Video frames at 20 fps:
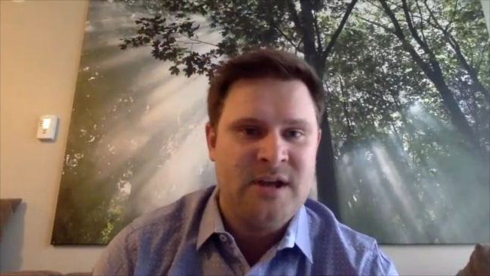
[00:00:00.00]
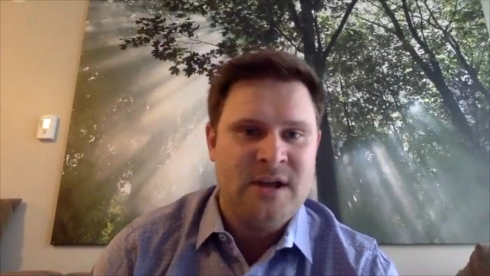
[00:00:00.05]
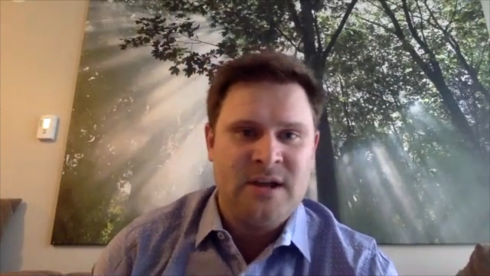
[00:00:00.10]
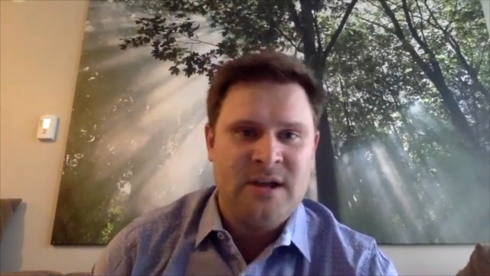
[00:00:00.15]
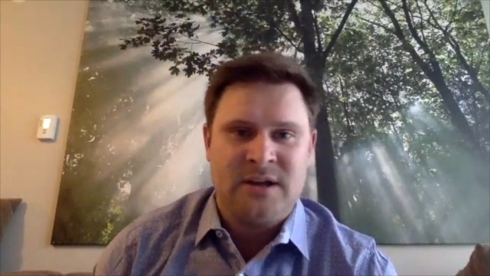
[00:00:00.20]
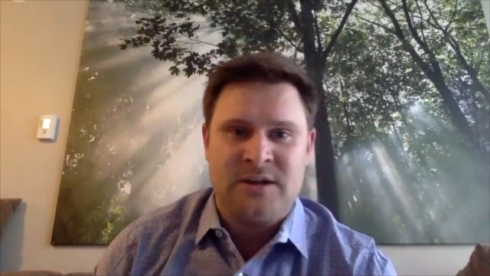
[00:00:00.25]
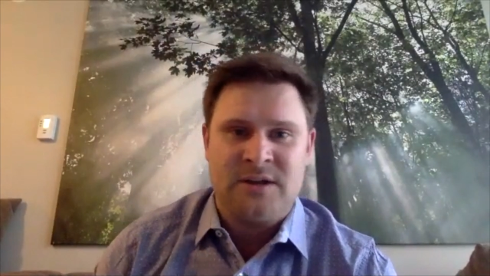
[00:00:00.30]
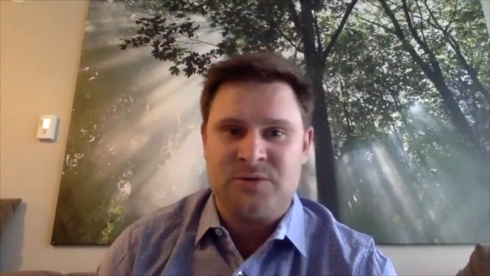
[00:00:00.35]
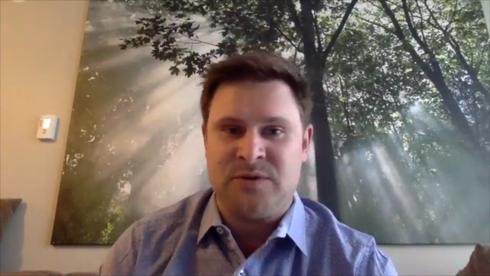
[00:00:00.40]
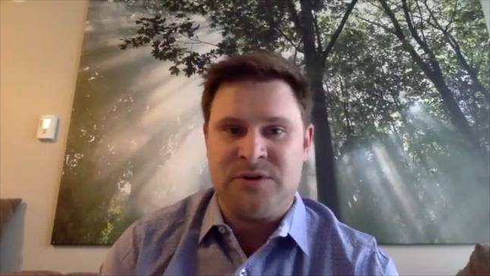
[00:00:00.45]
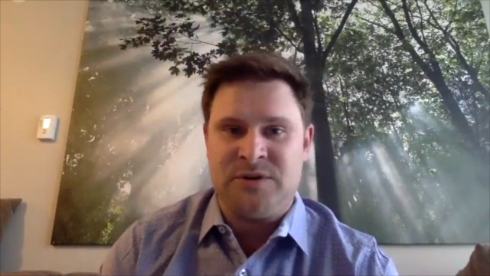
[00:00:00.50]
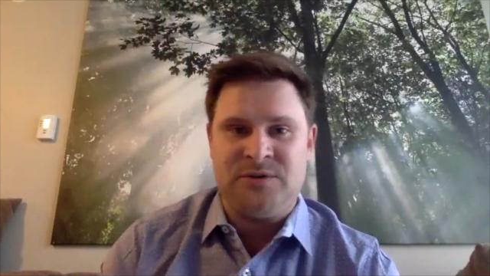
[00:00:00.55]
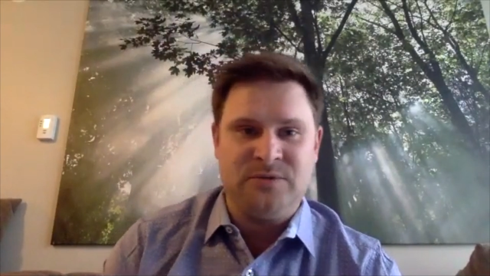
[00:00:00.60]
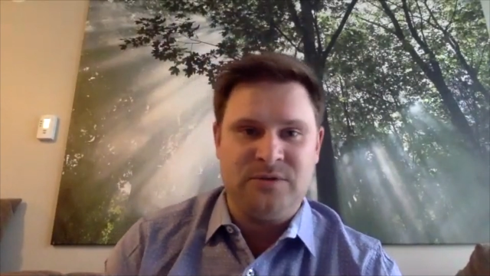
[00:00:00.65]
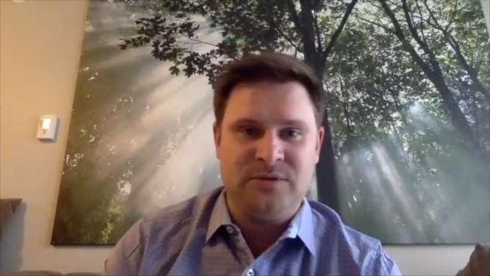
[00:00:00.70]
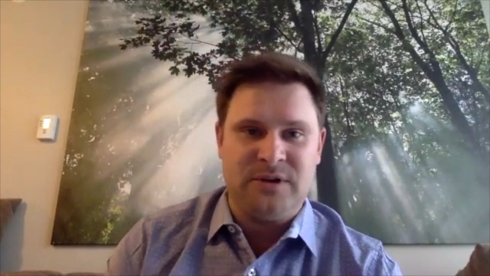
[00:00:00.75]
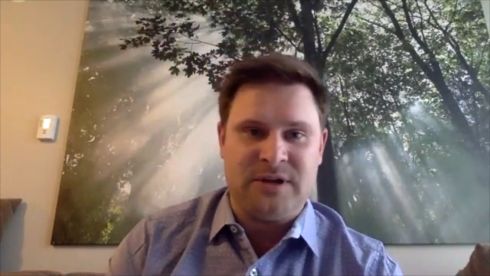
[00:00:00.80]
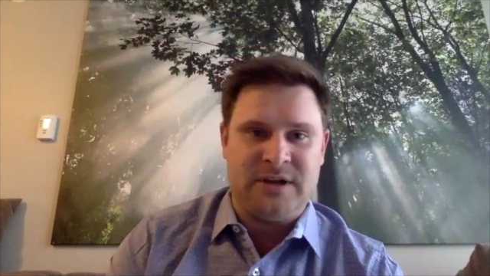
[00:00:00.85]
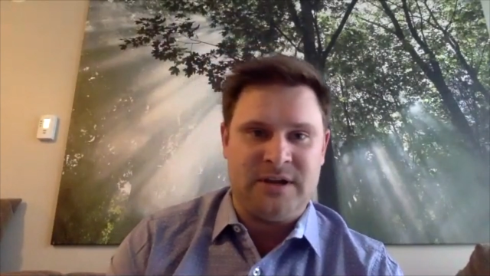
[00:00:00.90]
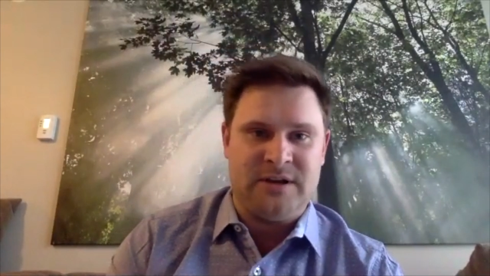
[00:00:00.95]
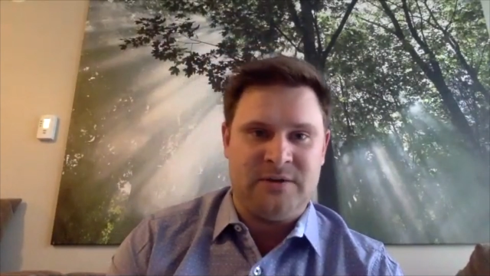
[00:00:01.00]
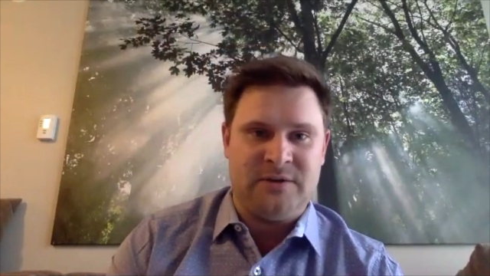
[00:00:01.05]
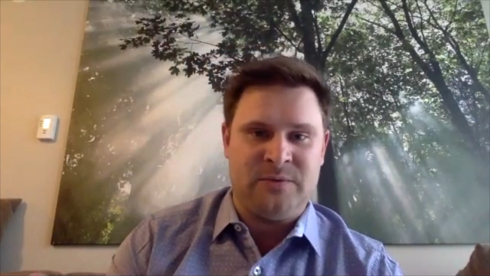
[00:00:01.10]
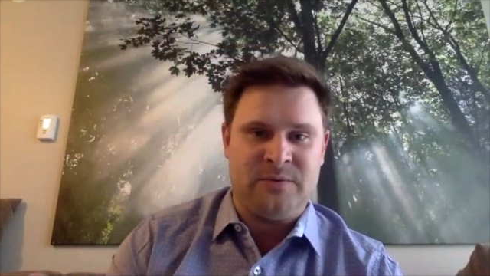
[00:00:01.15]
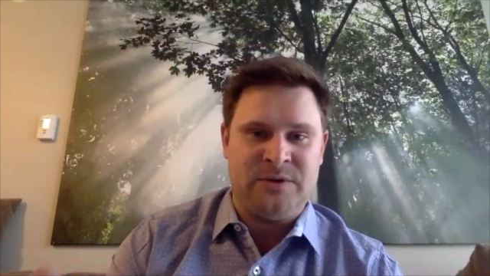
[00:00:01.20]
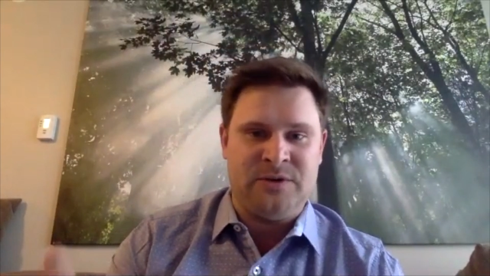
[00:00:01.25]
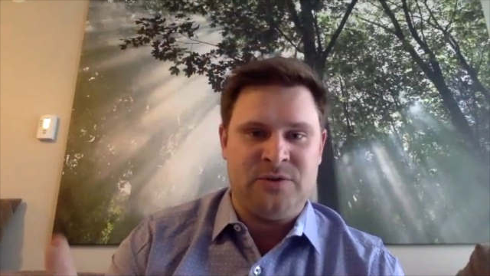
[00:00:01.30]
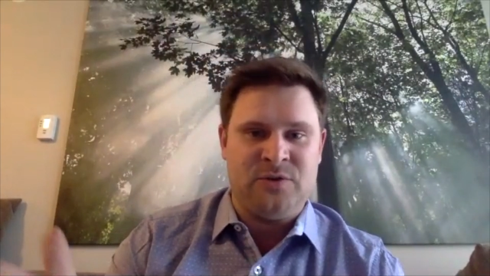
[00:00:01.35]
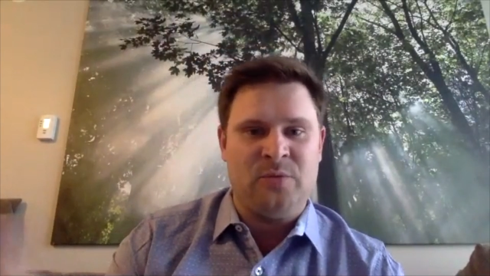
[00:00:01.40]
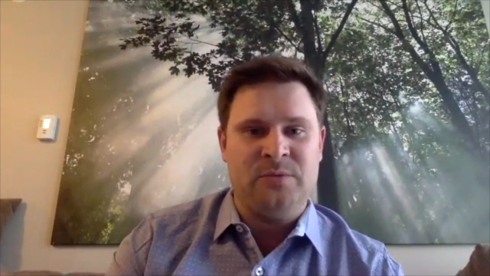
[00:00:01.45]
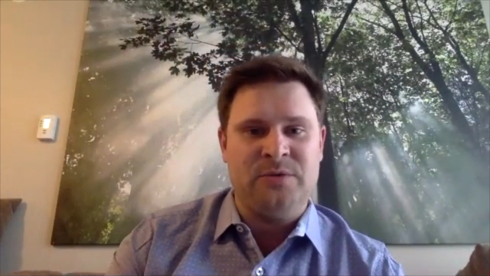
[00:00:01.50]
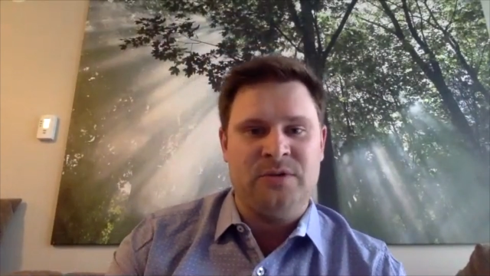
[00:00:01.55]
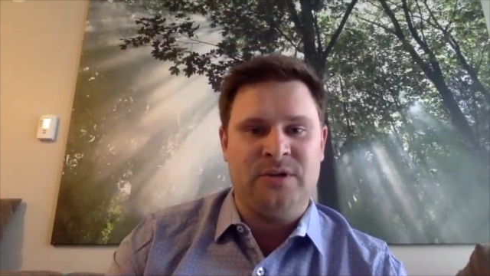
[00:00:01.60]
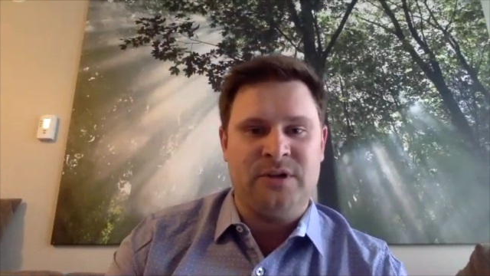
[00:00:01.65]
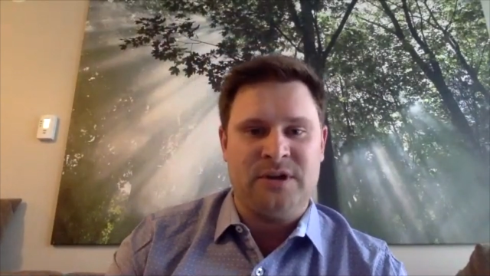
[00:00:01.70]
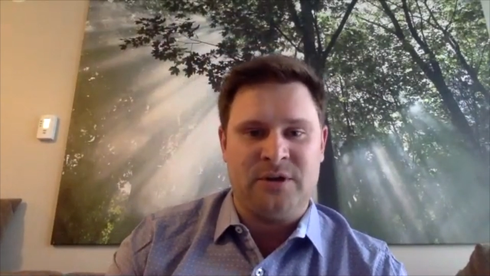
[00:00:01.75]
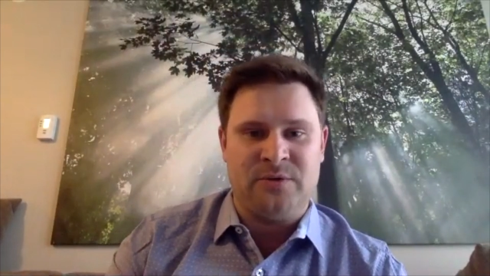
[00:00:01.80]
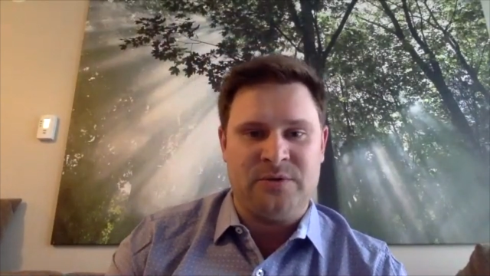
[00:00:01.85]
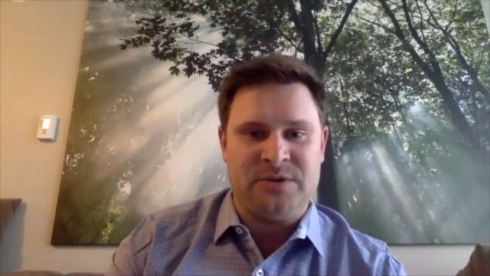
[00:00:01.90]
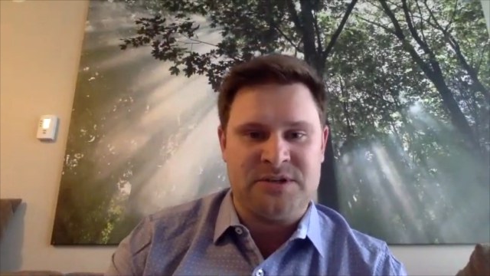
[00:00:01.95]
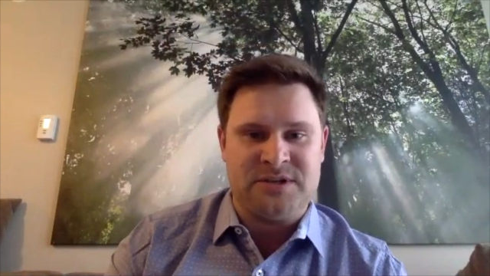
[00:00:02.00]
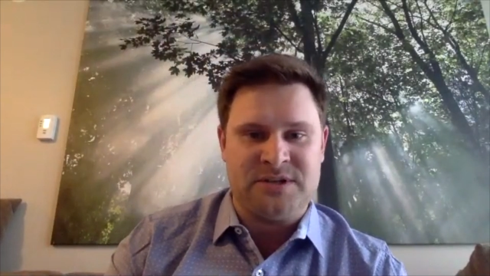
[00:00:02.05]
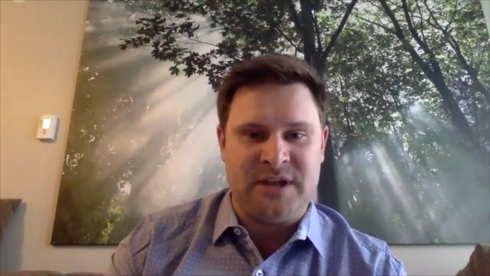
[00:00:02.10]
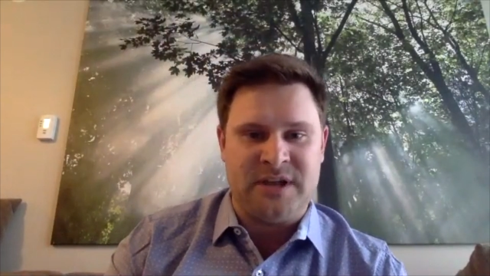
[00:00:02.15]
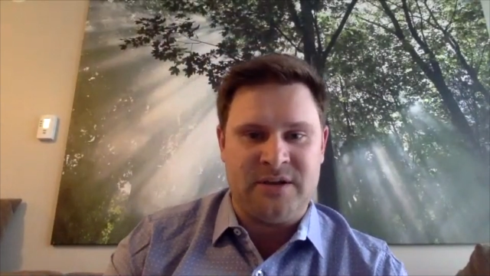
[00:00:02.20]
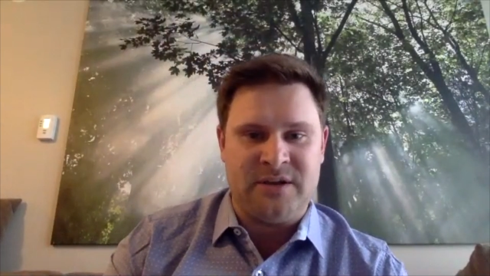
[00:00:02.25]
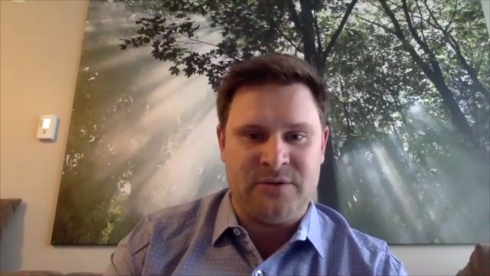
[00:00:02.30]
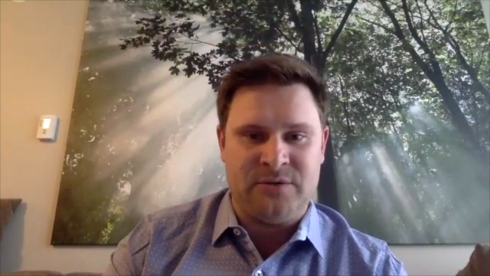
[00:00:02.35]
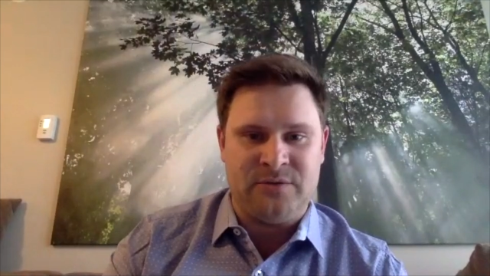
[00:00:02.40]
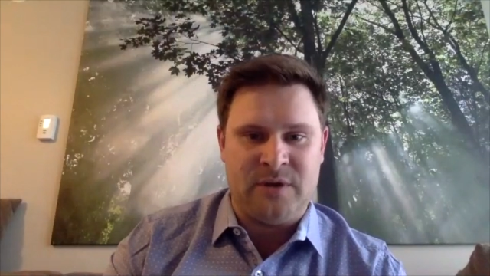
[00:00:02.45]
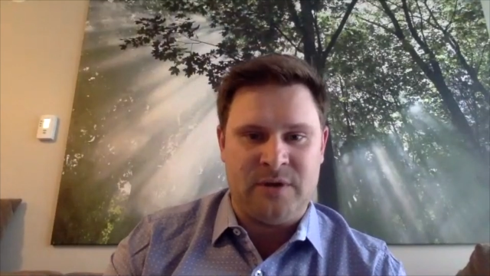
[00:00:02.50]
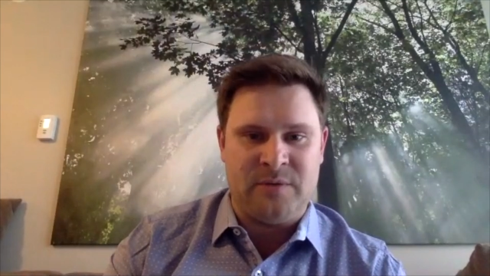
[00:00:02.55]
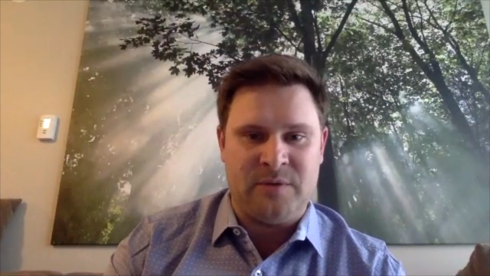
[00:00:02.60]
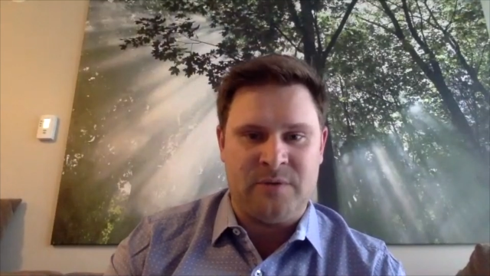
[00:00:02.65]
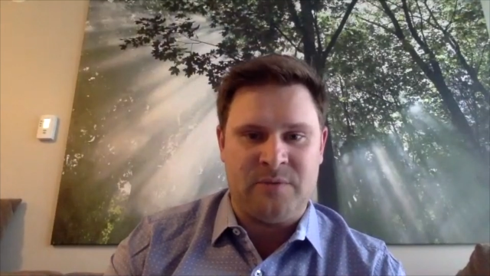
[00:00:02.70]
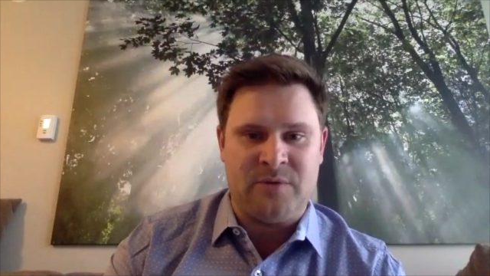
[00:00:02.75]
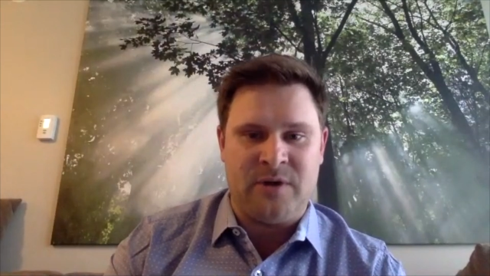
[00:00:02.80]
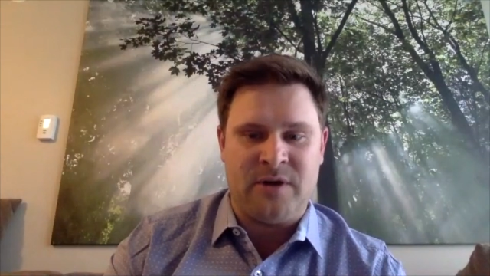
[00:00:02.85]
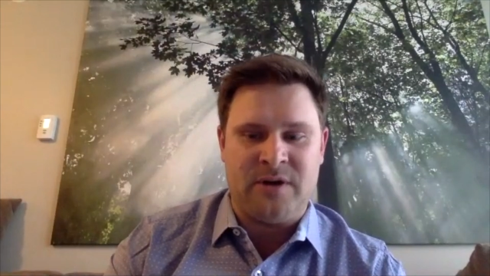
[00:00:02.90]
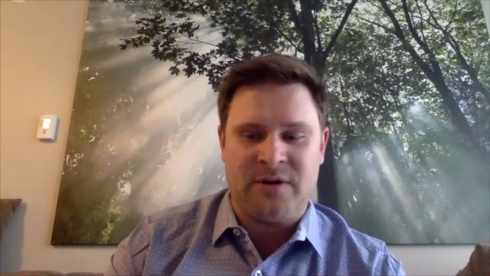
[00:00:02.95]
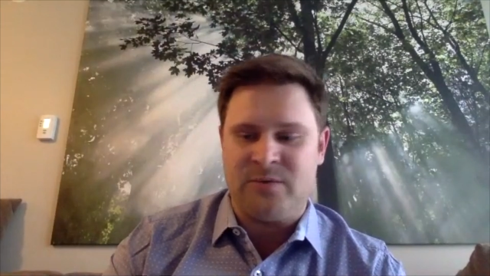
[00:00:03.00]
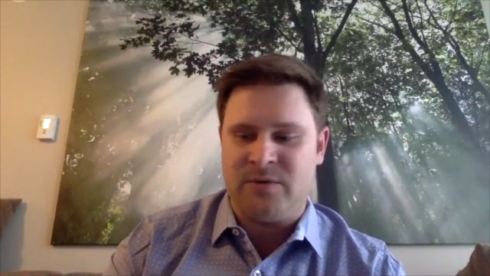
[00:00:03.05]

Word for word: Because when you look at, when you normally look at a recycled rubber product,